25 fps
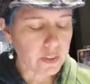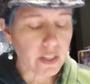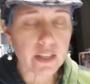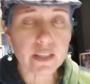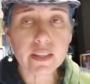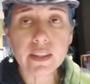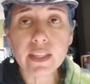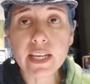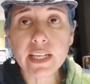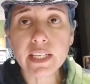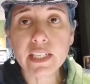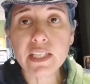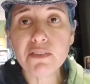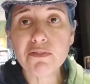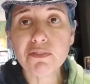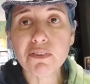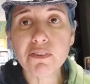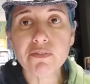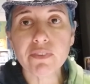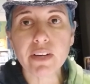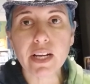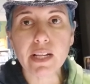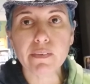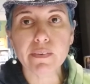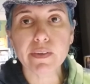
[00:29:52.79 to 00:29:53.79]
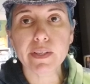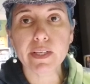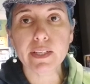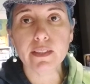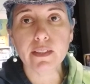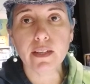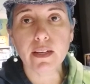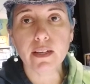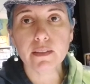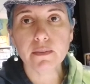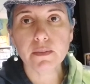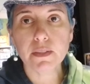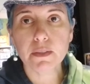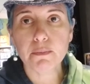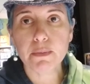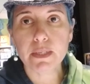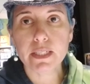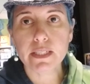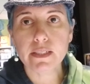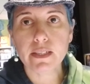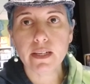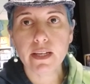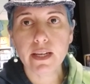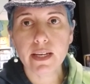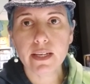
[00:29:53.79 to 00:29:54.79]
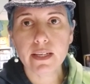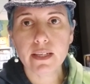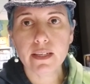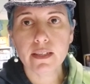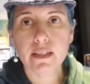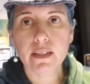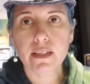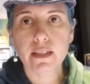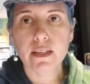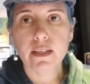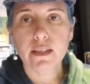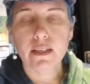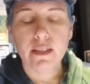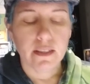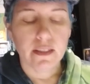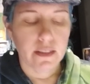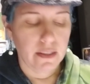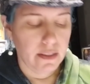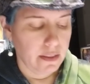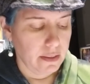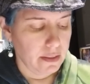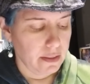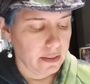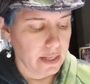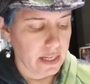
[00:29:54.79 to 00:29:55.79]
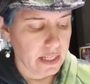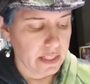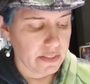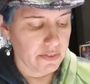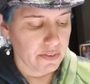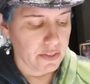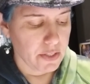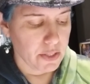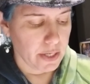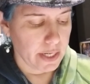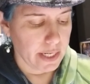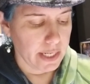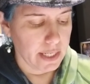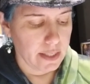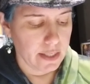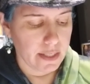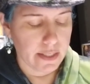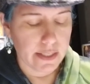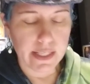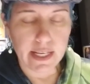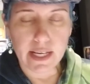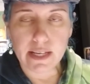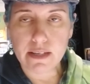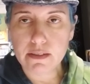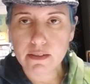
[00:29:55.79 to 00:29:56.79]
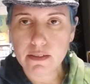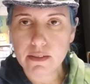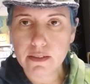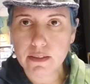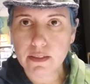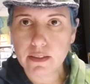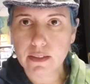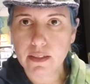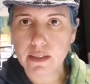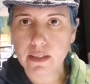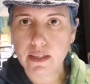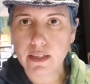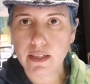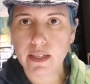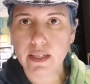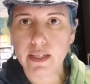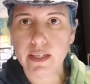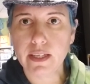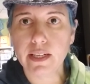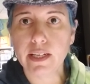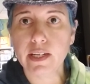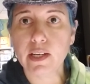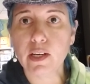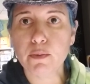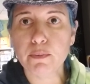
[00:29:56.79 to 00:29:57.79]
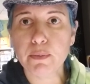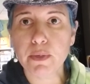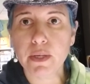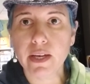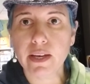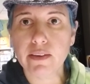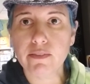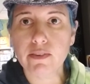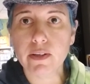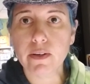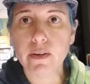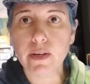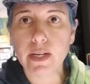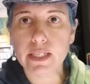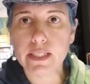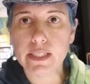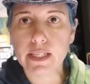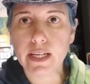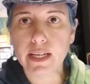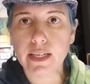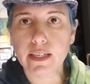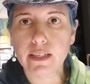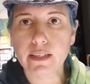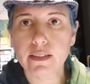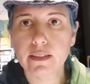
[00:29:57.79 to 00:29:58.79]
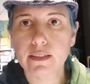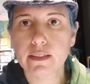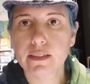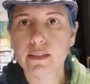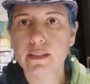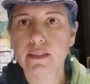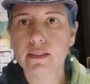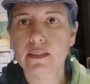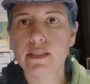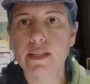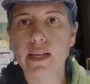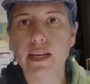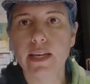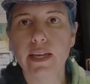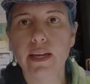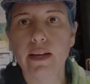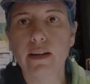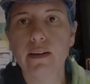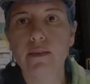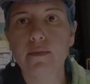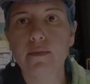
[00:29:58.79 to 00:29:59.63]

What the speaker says: Thank you for following along with me today. Thanks for trying this out, and I hope you have a great day. Take care.